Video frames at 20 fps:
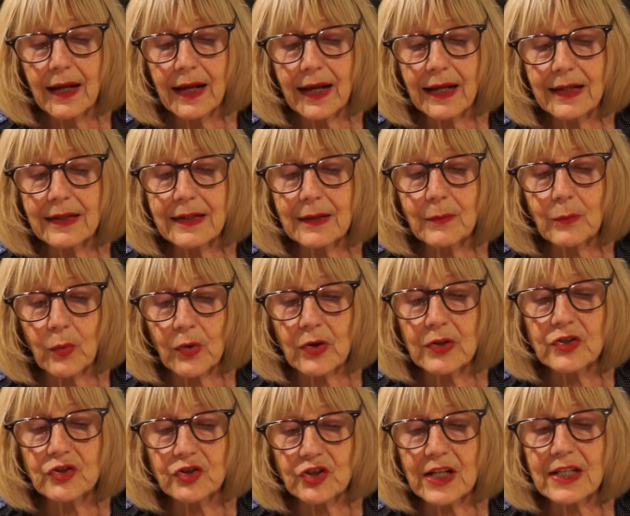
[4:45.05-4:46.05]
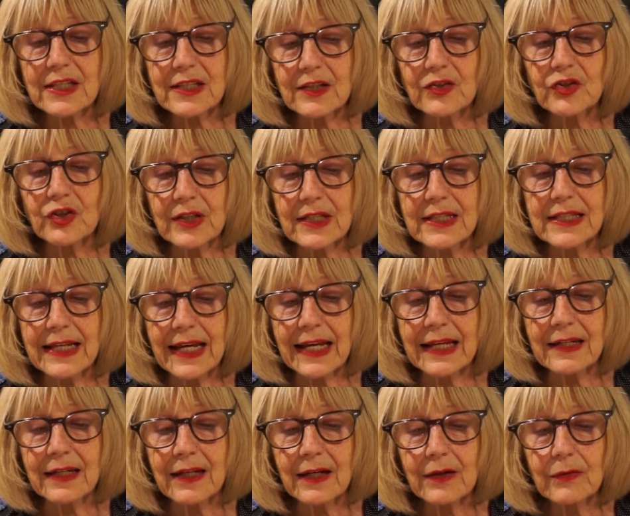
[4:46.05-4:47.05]
And it was, just as she
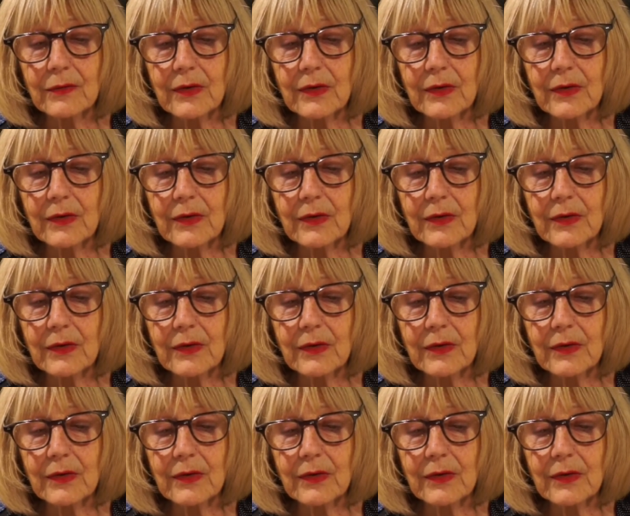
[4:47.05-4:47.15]
said,